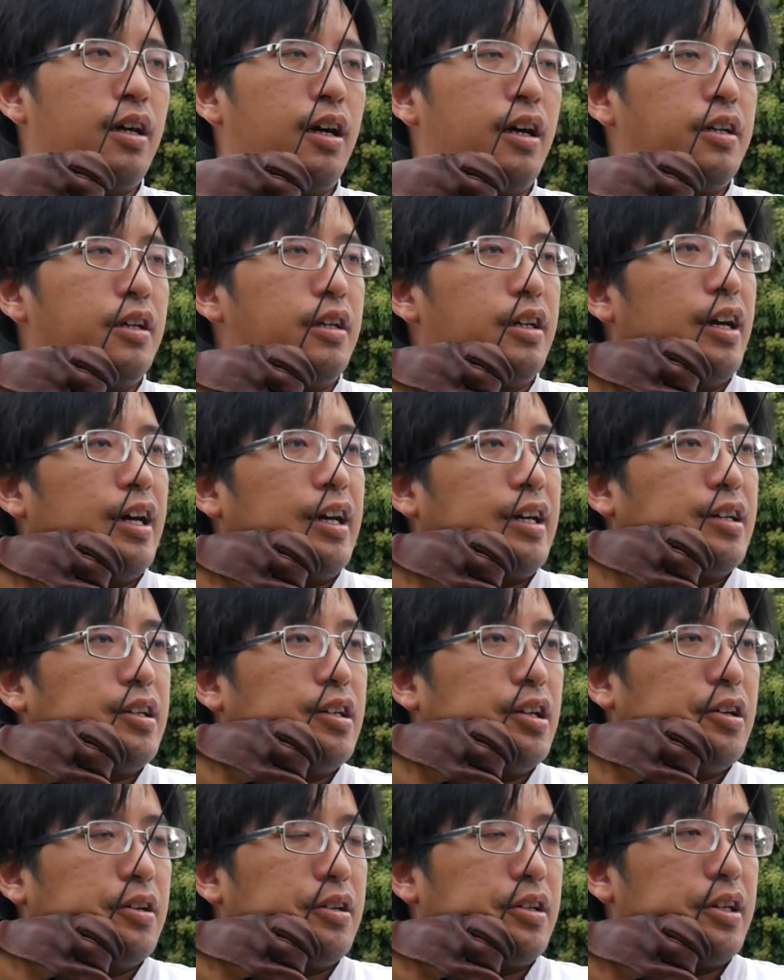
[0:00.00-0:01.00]
and then anchor
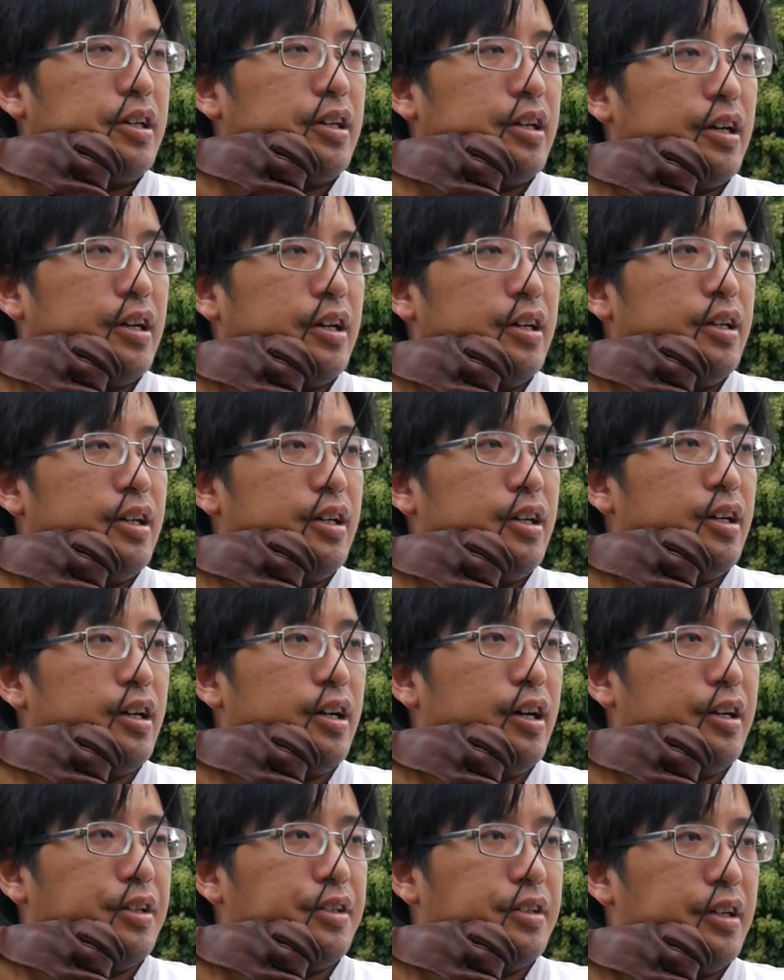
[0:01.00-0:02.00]
low here
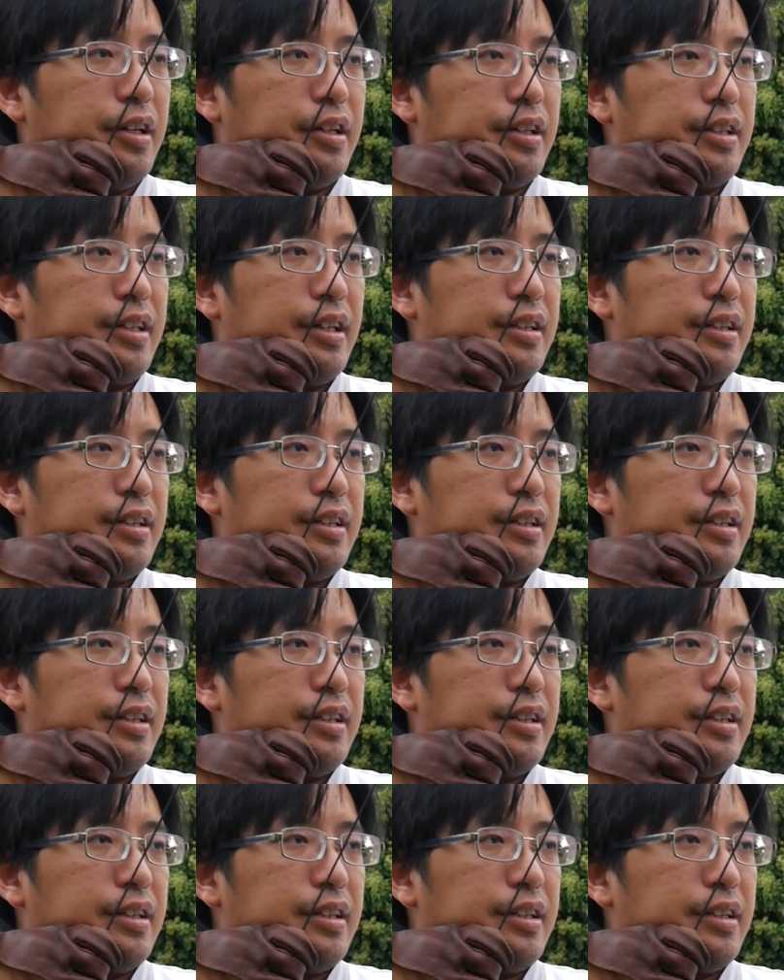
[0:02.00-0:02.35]
and then